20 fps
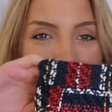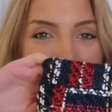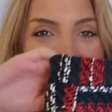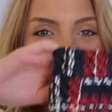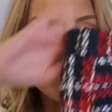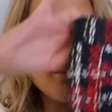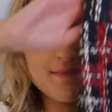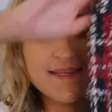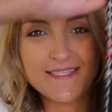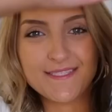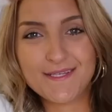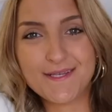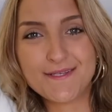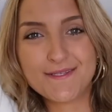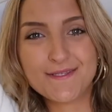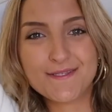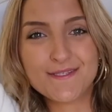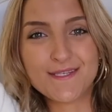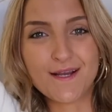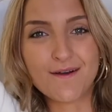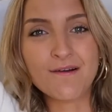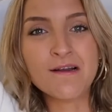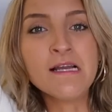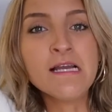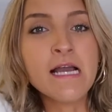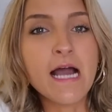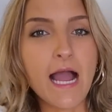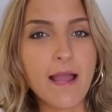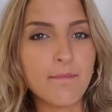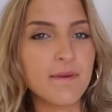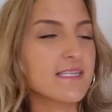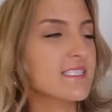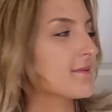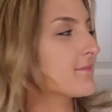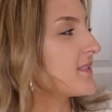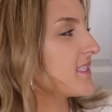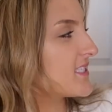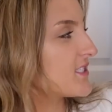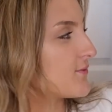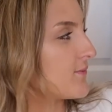hits and misses. So I picked
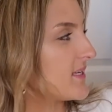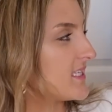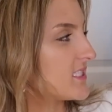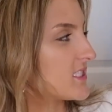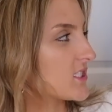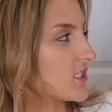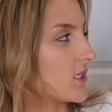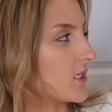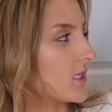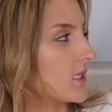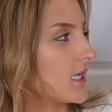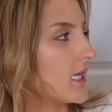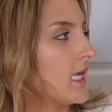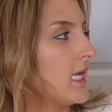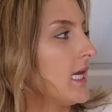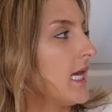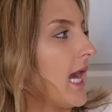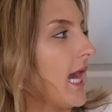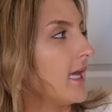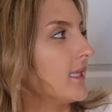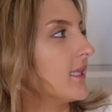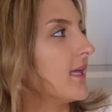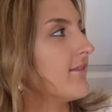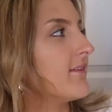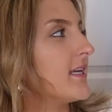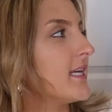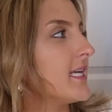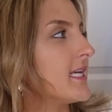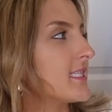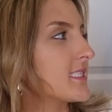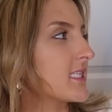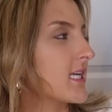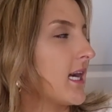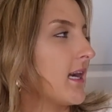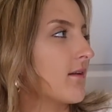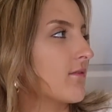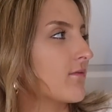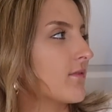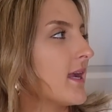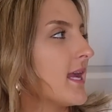up this tweed skirt. I love it. It's
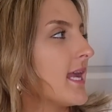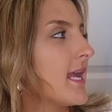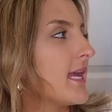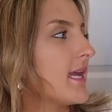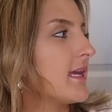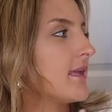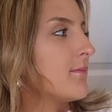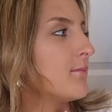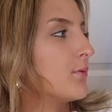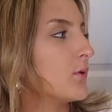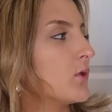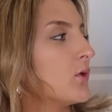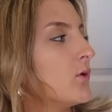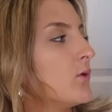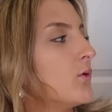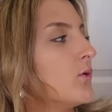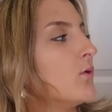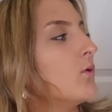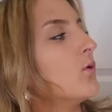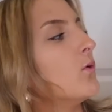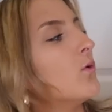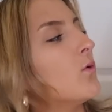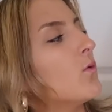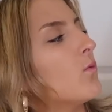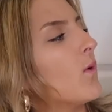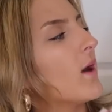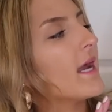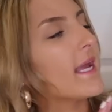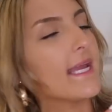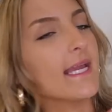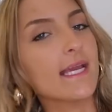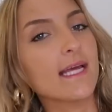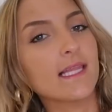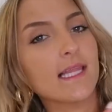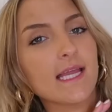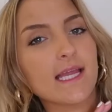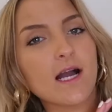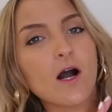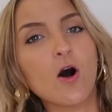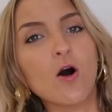got red, blue, white,
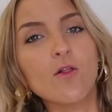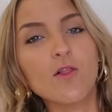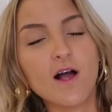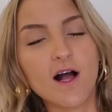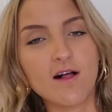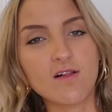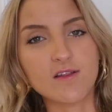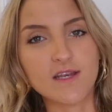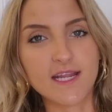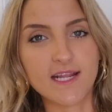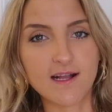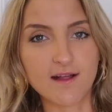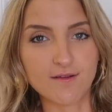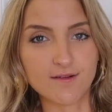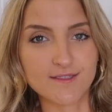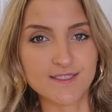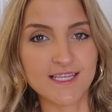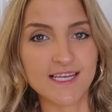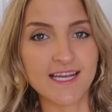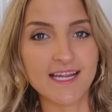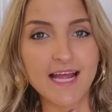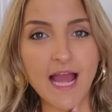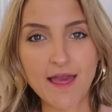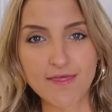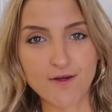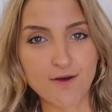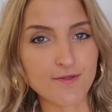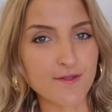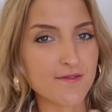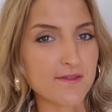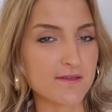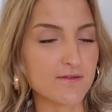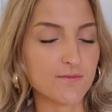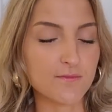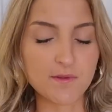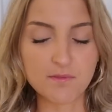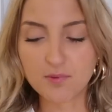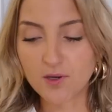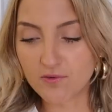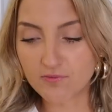like all the holiday colors in it. I thought that this
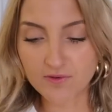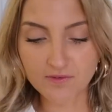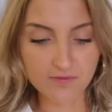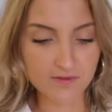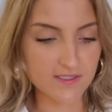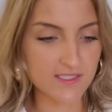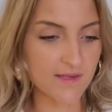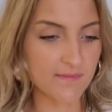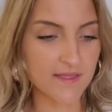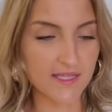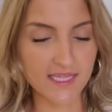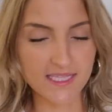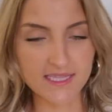would be perfect for something